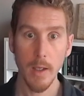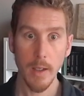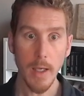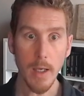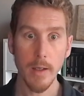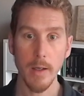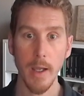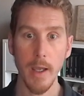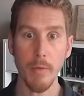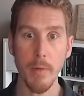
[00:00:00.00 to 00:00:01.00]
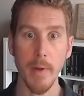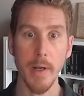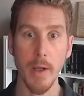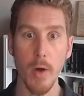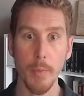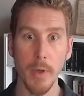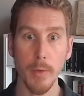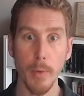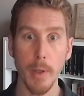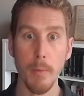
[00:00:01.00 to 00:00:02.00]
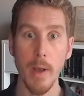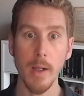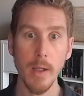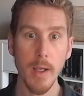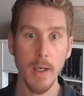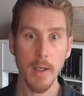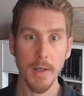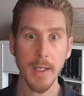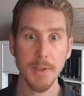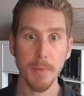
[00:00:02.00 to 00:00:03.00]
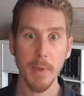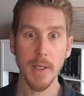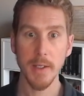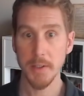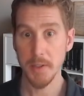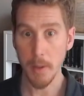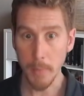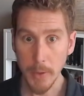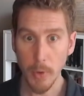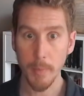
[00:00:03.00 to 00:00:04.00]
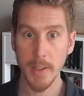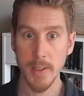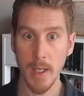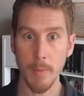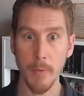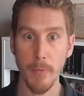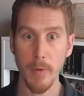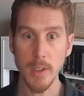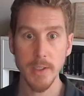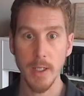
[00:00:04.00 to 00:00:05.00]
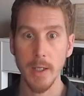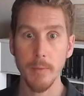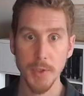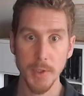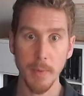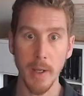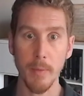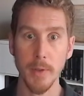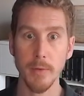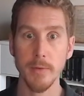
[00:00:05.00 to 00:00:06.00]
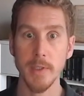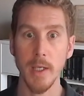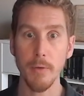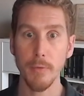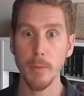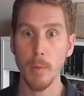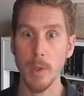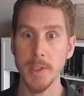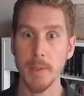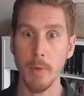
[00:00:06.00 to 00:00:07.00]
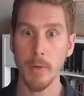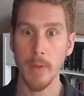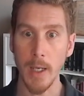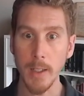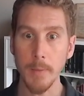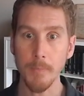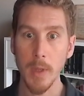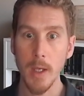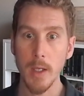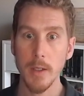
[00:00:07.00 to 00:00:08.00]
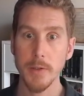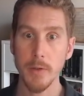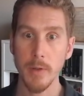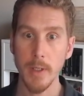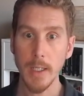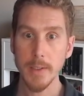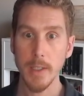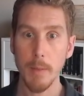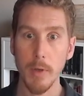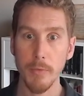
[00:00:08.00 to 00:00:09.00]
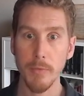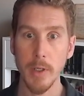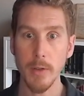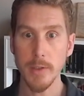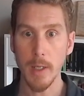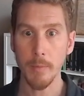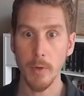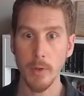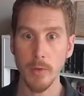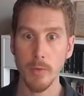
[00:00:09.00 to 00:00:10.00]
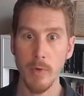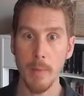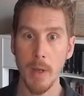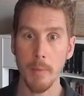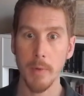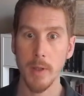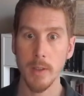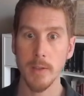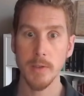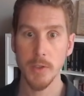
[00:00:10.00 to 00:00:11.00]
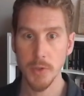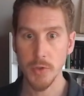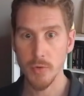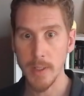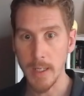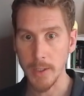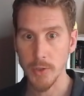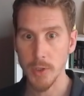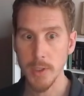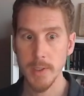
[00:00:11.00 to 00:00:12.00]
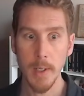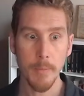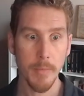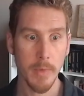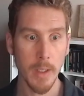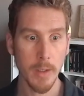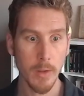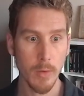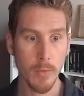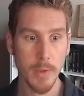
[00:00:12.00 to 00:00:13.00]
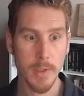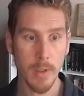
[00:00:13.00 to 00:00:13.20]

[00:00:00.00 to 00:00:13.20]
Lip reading: Yeah, hi everyone. I hope you're doing well. Next week is the midterm exam on Thursday, which is why I wanted to say a few words about that. So in the next couple of videos, I'm going to wrap up the decision tree lectures. That includes